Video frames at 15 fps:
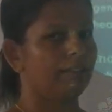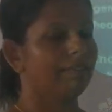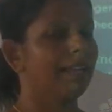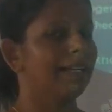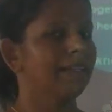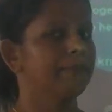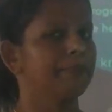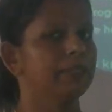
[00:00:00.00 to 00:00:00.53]

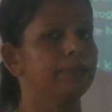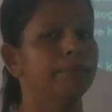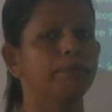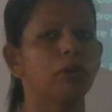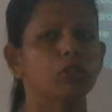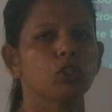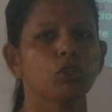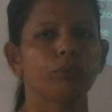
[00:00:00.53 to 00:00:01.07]
That
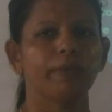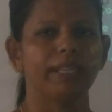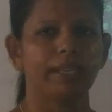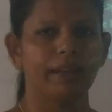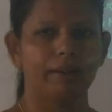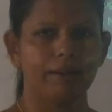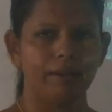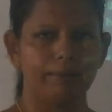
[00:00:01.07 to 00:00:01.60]
combustion we
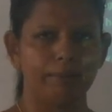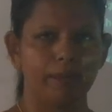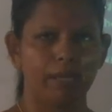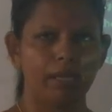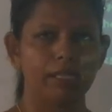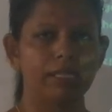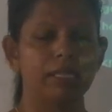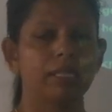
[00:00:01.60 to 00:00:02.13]
can name
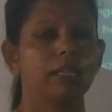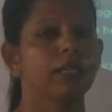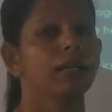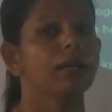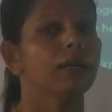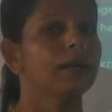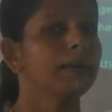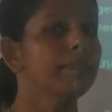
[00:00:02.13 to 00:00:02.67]
as
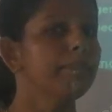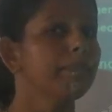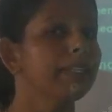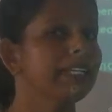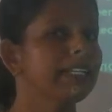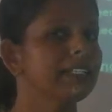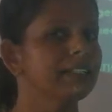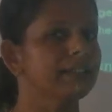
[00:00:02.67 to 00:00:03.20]

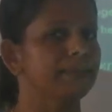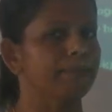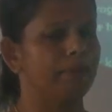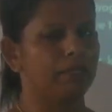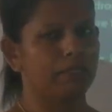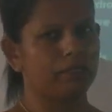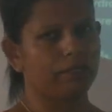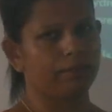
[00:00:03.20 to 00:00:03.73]
complete
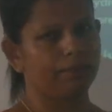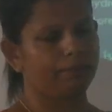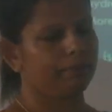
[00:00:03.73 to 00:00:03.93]
combustion.